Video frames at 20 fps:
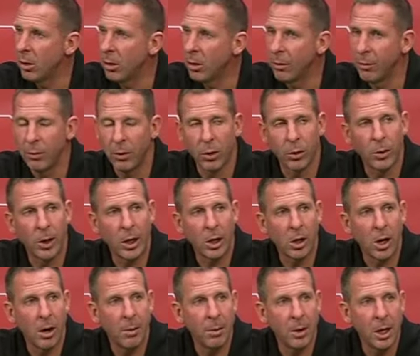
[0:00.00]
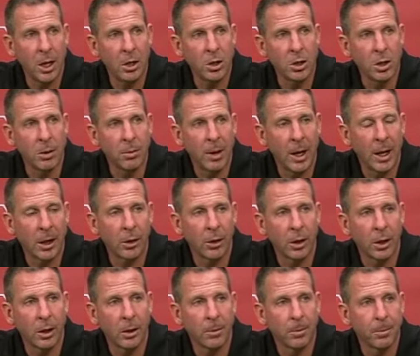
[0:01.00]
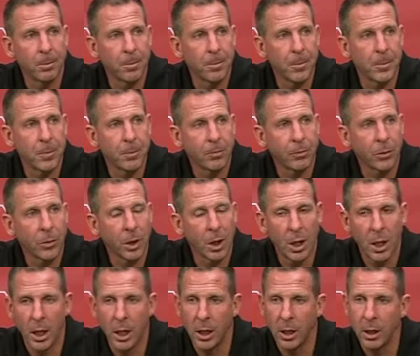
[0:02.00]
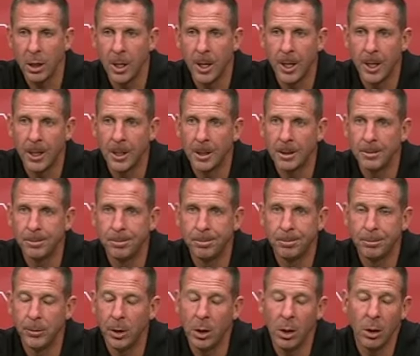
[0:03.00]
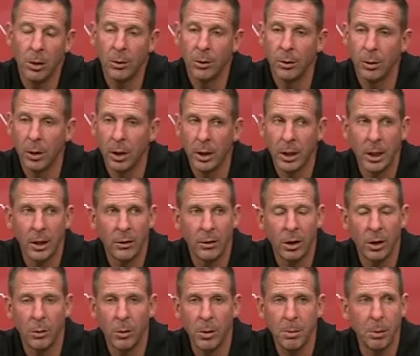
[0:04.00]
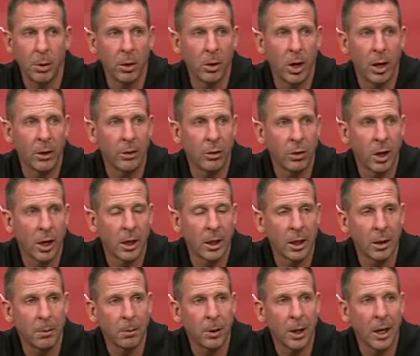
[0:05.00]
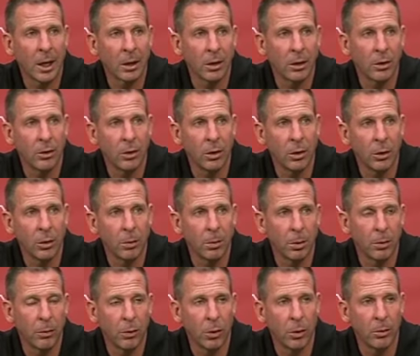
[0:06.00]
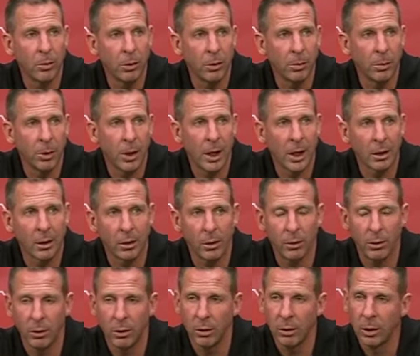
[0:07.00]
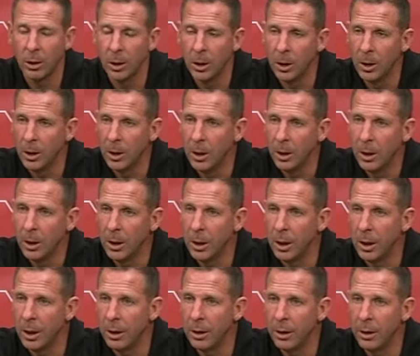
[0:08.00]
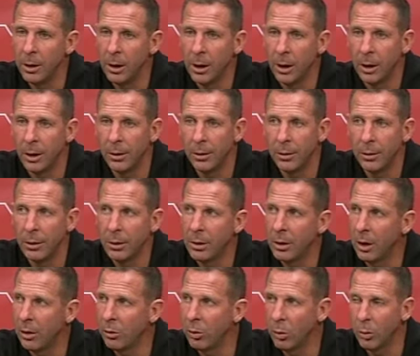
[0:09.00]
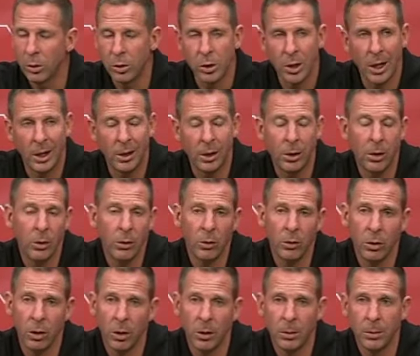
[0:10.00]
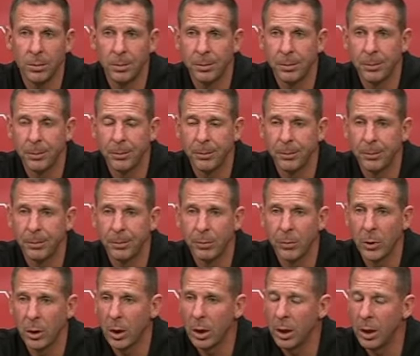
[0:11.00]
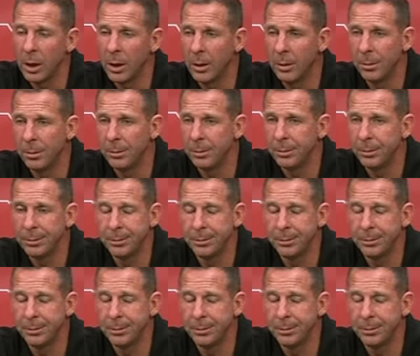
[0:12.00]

looking for the right combination back there, and. Uh, you know, like I said, we put a lot of stock in practice and who performs in practice and and uh, does what we're trying to do. So um,